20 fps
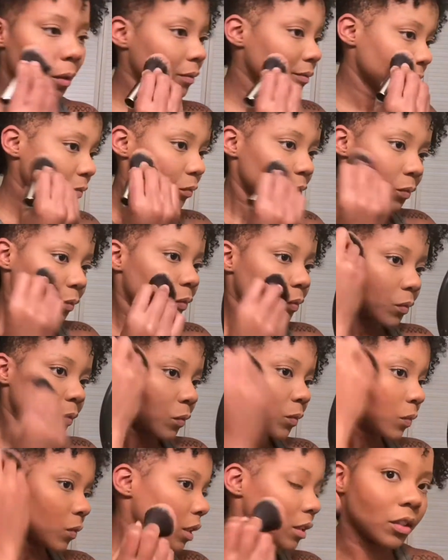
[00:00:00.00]
a palette
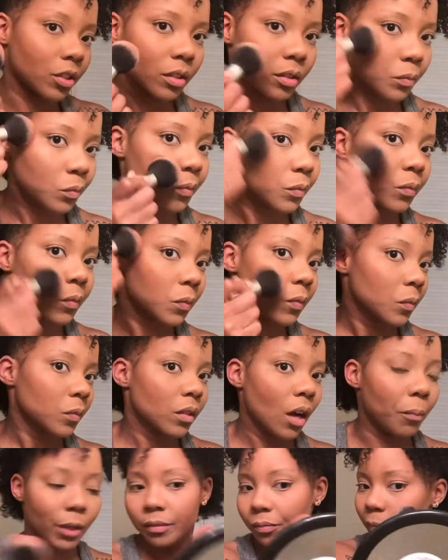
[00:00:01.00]
or a dusting,
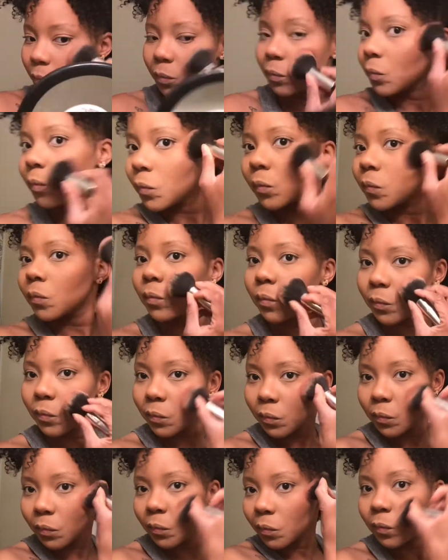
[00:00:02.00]

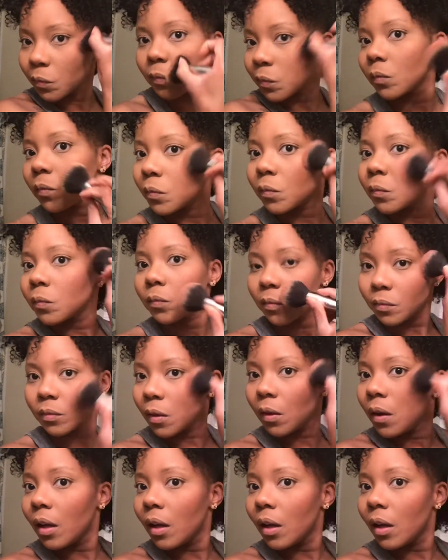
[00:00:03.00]
whatever you call it.